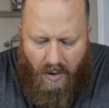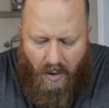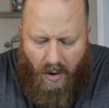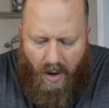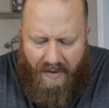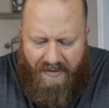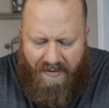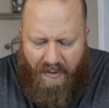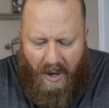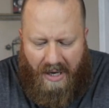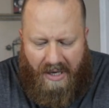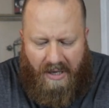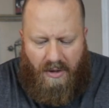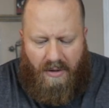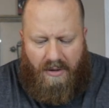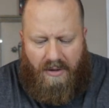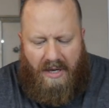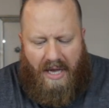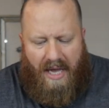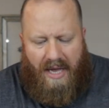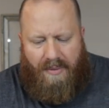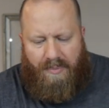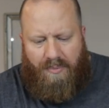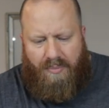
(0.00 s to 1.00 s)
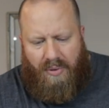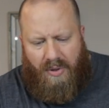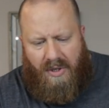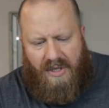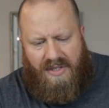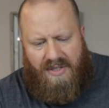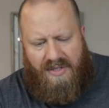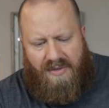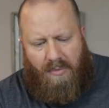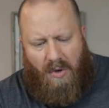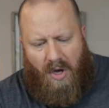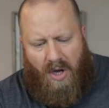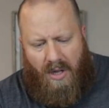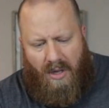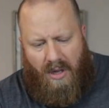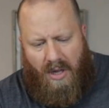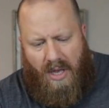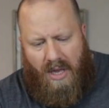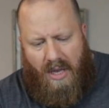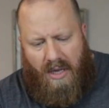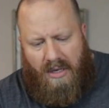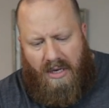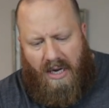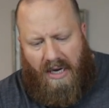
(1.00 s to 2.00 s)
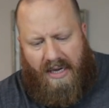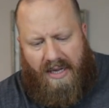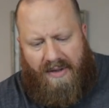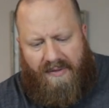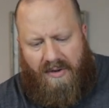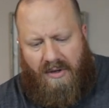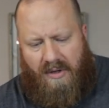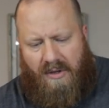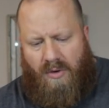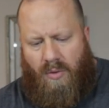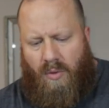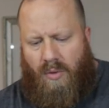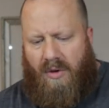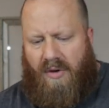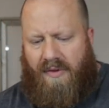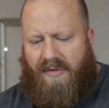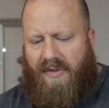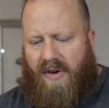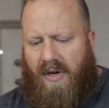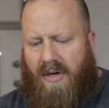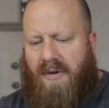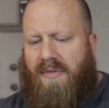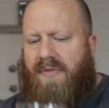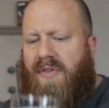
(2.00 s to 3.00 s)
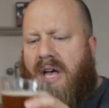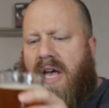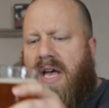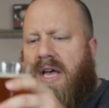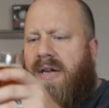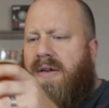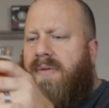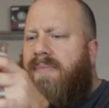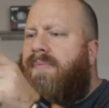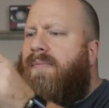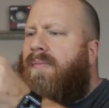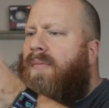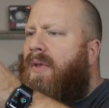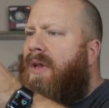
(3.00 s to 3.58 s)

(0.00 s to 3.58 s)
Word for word: Off-white colored head, pretty small, not even a quarter finger of head.